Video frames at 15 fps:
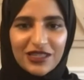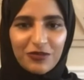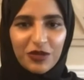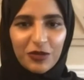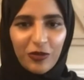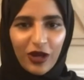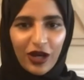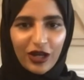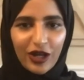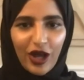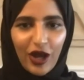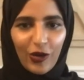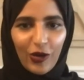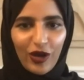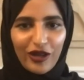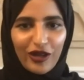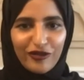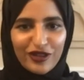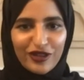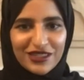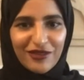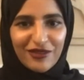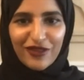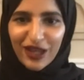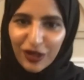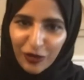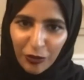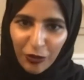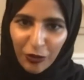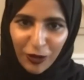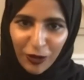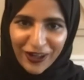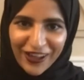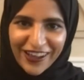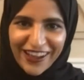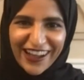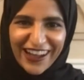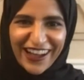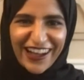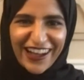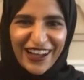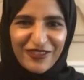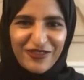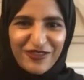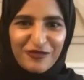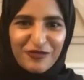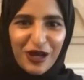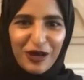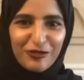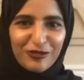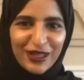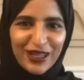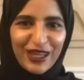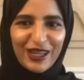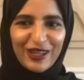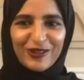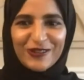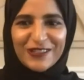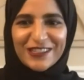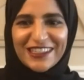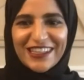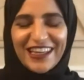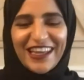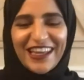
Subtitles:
and people want to know if it's available for public use.